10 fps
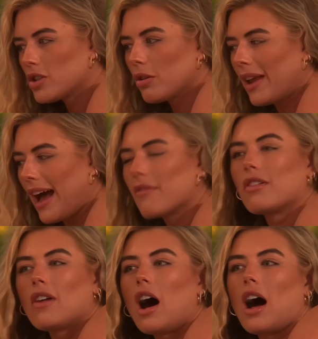We have a
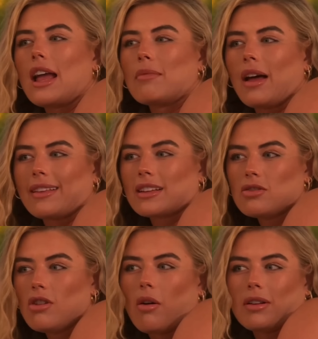vibe, like there's
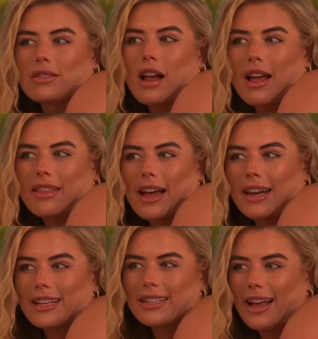no undenying that.
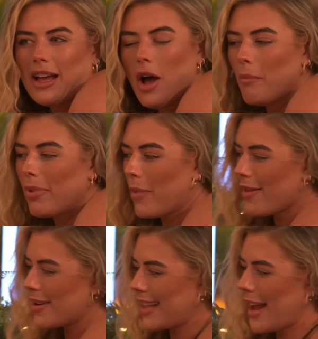And but whether it's
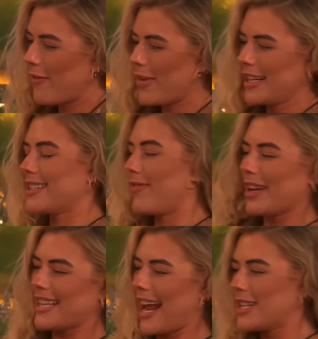like
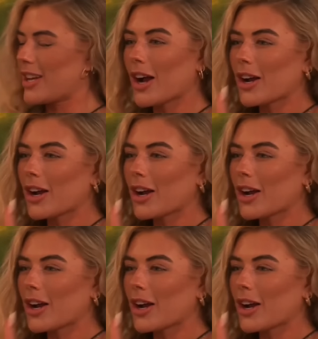flirtatious, I